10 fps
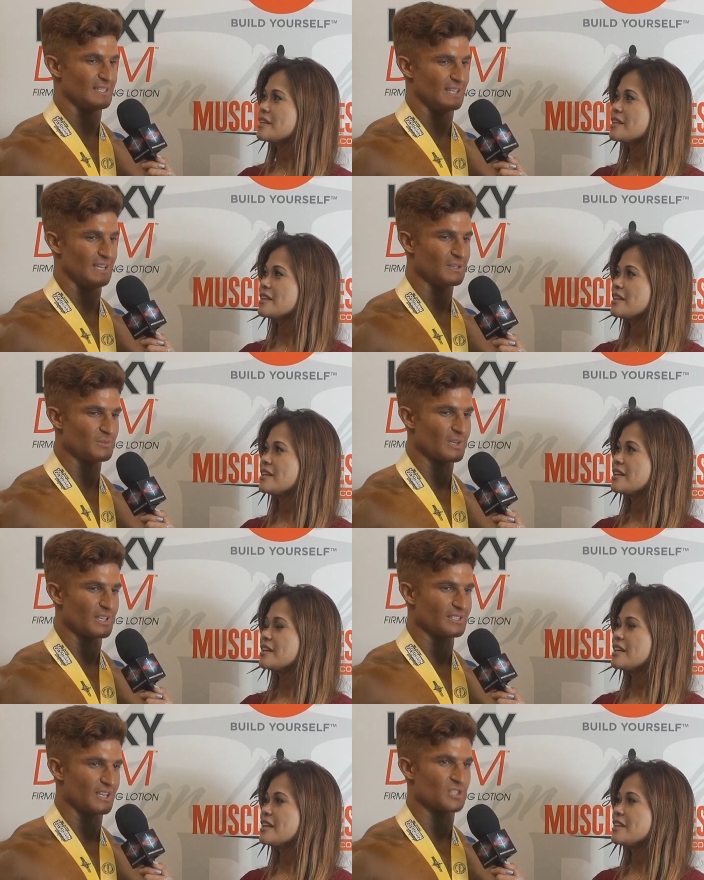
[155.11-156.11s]
Speaker 1: that like
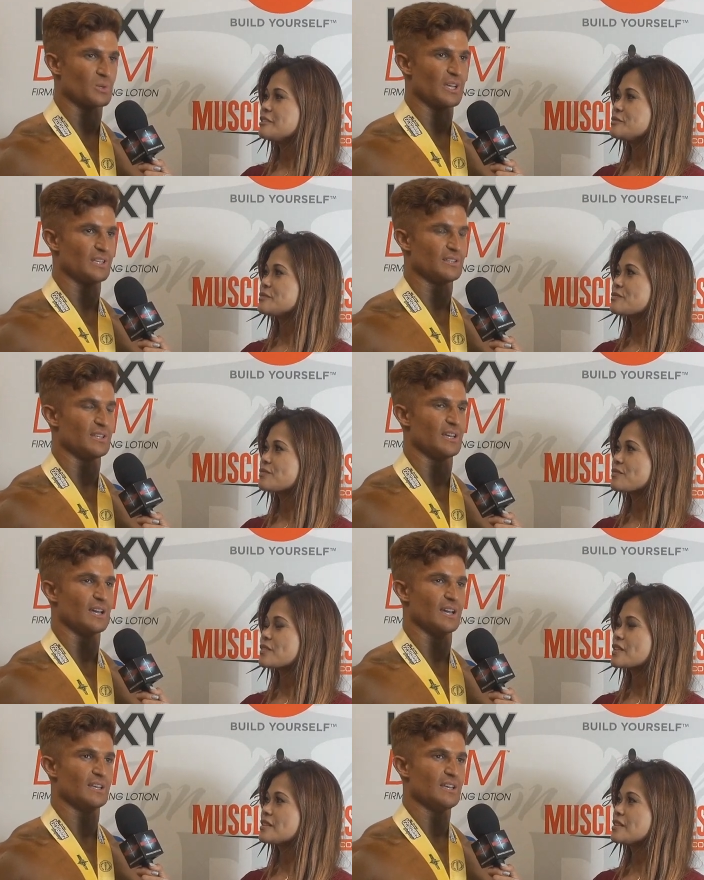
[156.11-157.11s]
really accentuate the
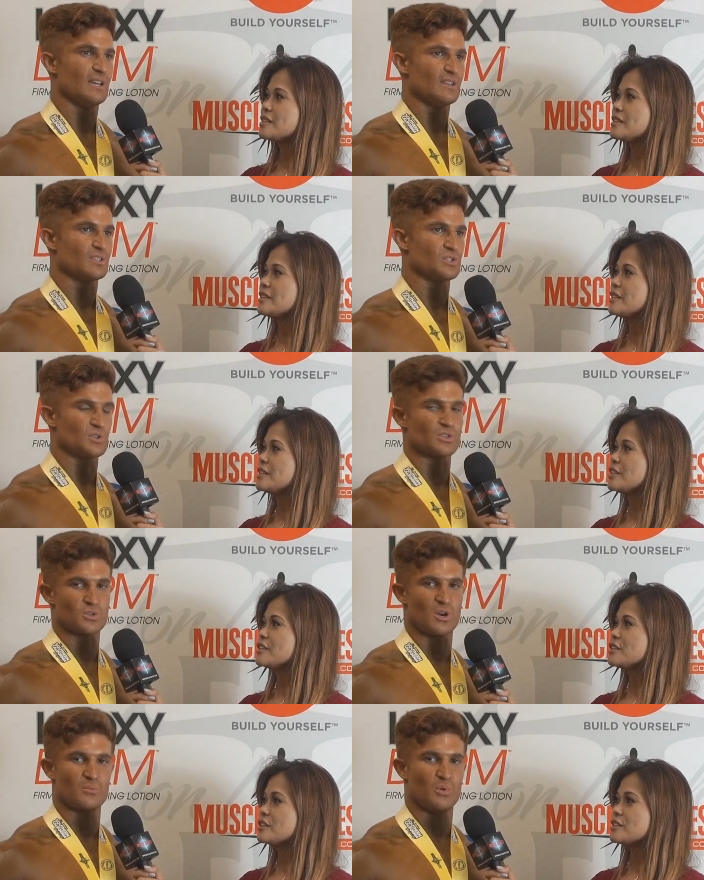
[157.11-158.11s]
uh, the your
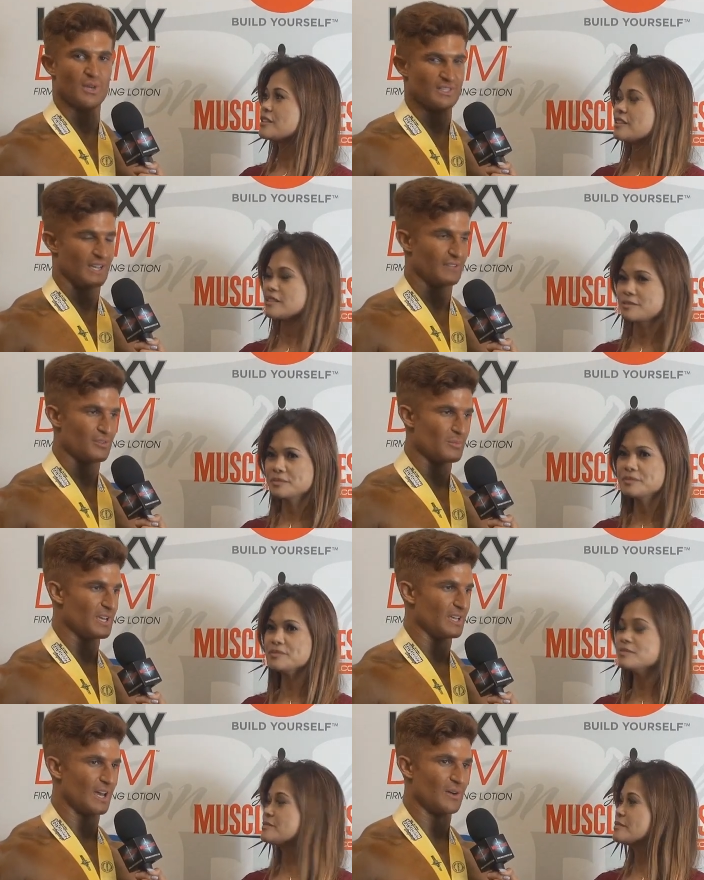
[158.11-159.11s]
strong points. Like for
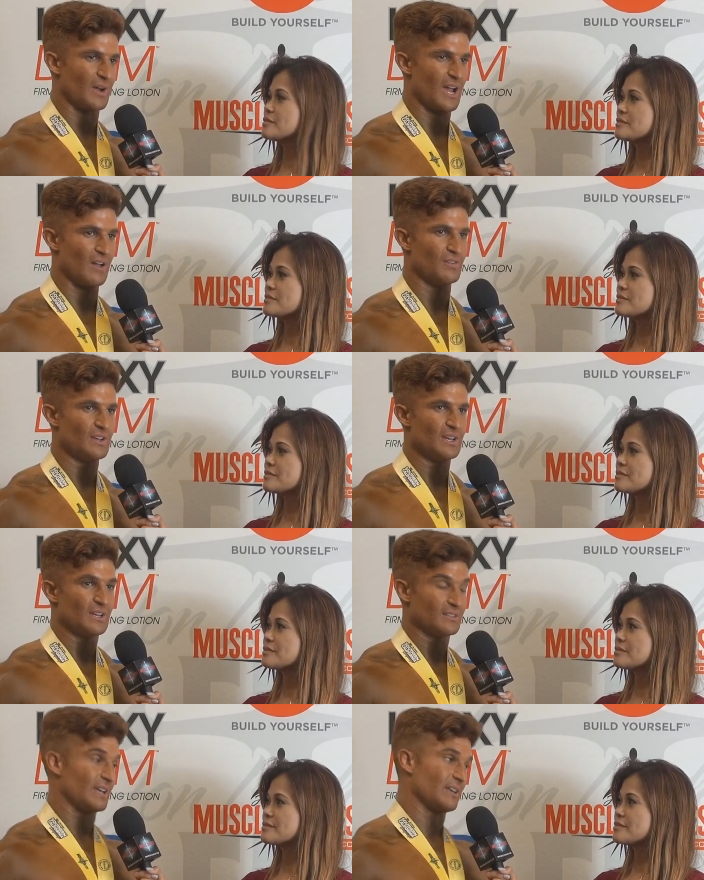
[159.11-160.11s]
me, I don't have
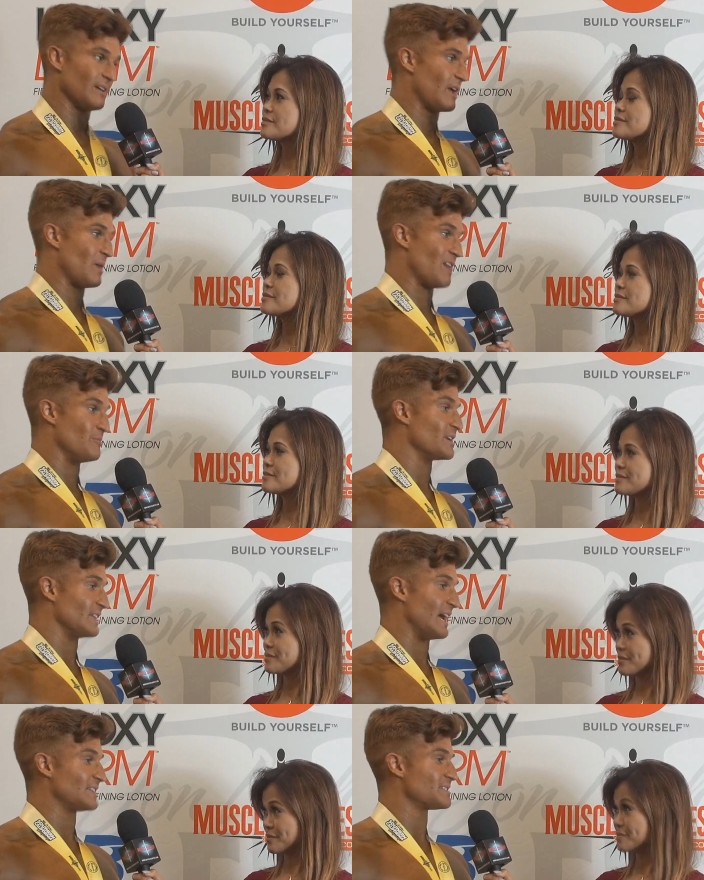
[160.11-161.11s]
like I don't have big
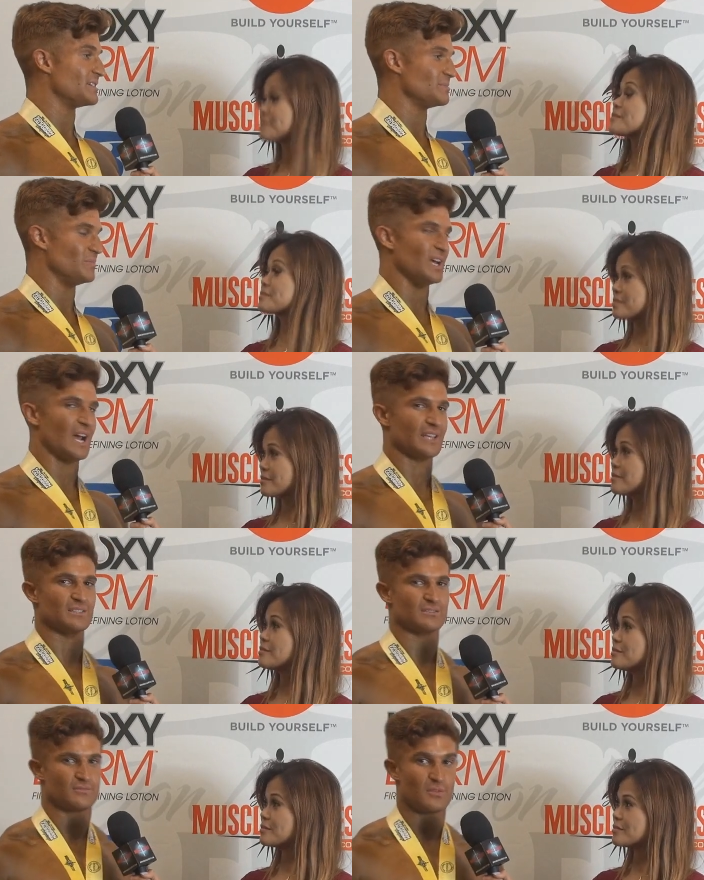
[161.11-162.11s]
lats, but I
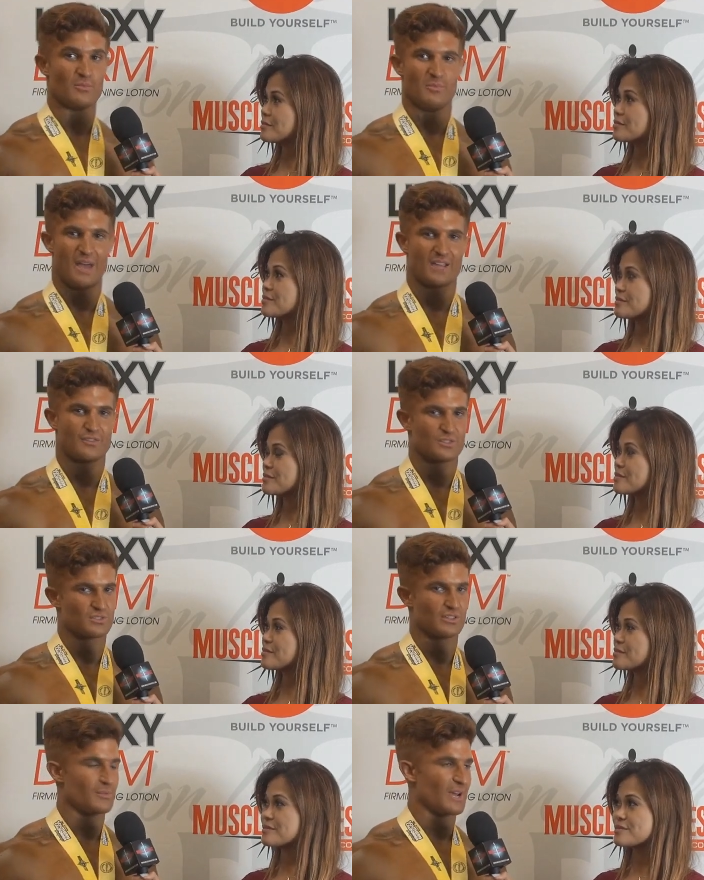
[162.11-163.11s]
can from the back. If you're
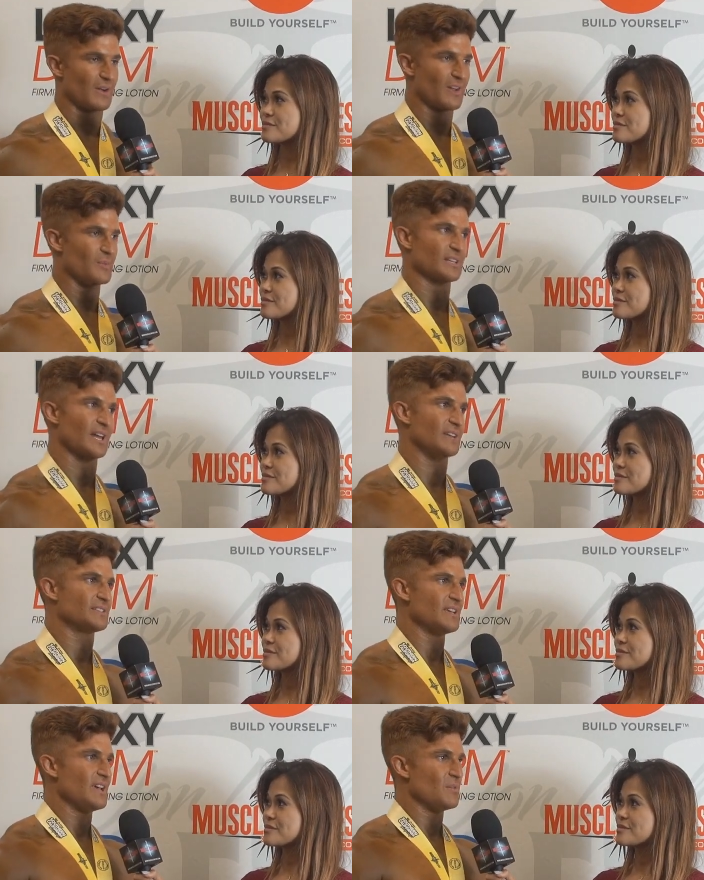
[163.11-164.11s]
just looking at me, I don't have big
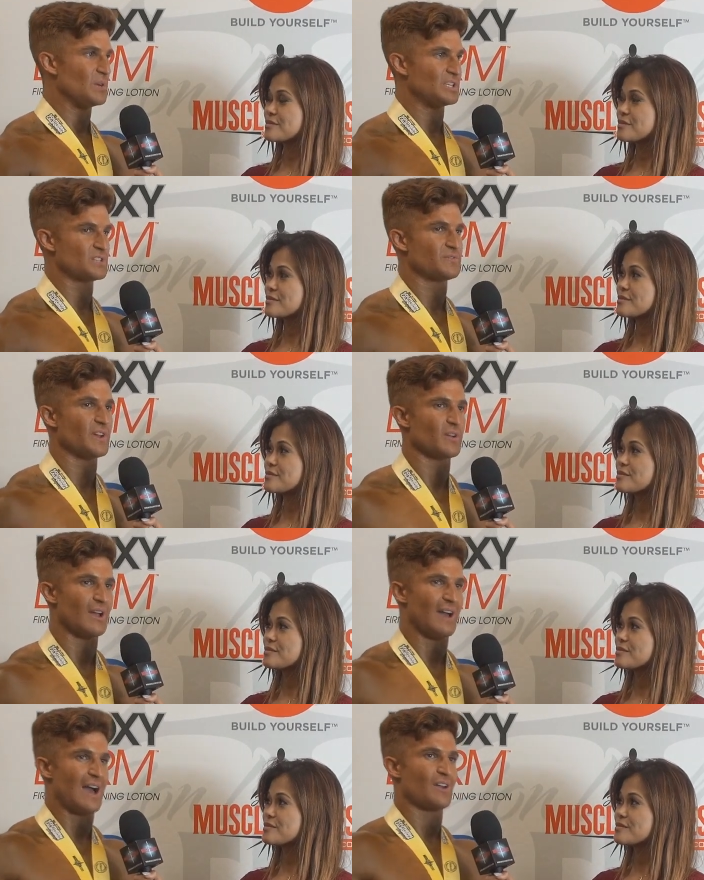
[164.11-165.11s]
lats. But just figuring
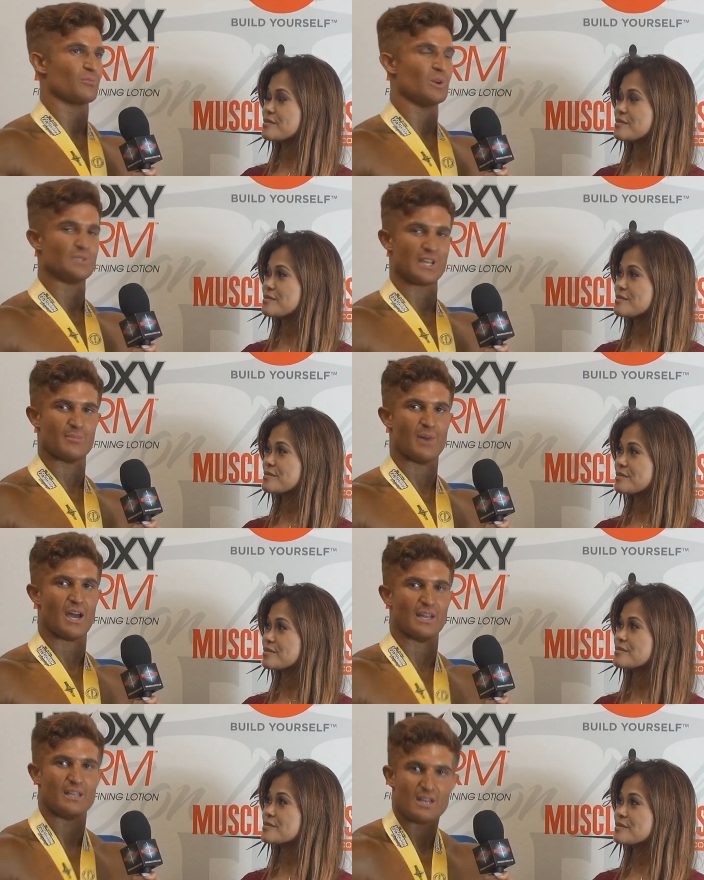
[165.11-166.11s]
out how to rotate your
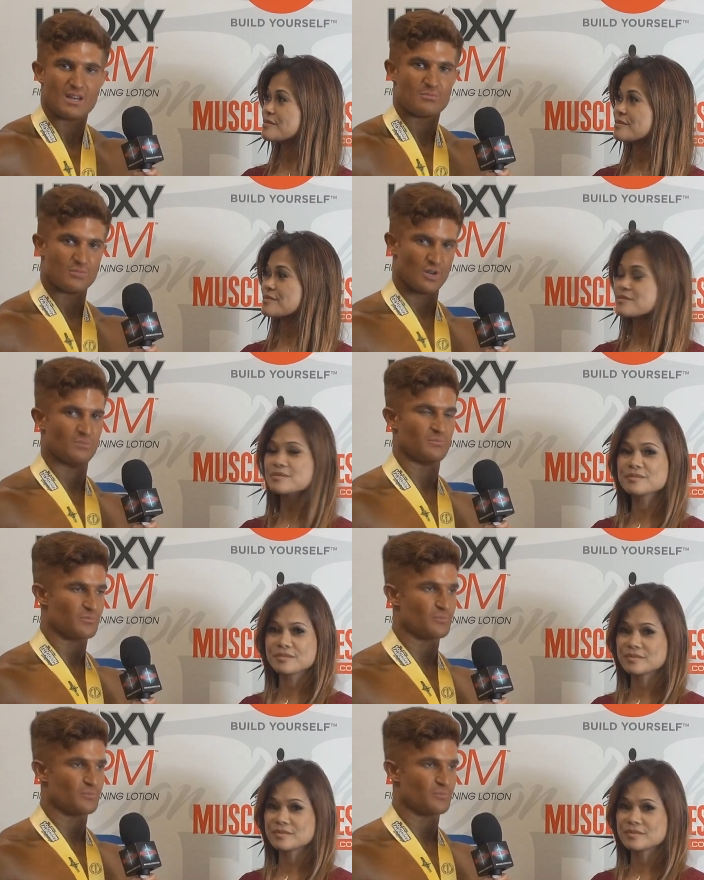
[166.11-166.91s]
body, you know,